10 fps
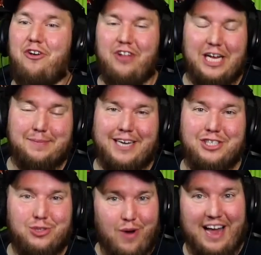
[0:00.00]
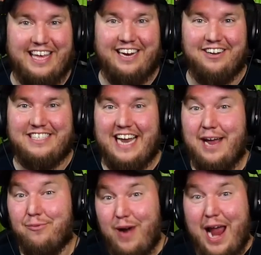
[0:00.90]
on, Clash Bashes? Rocky here
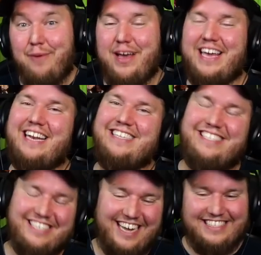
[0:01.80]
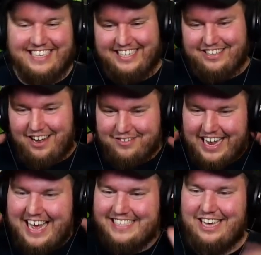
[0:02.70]
today, and Raid Weekend has just kicked off,
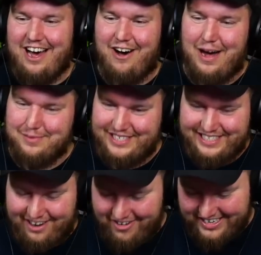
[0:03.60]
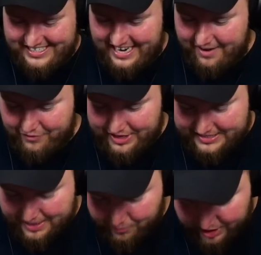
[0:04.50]
guys. Oh, I'm so excited for
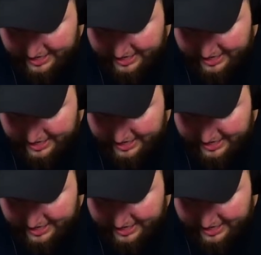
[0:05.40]
this, and we're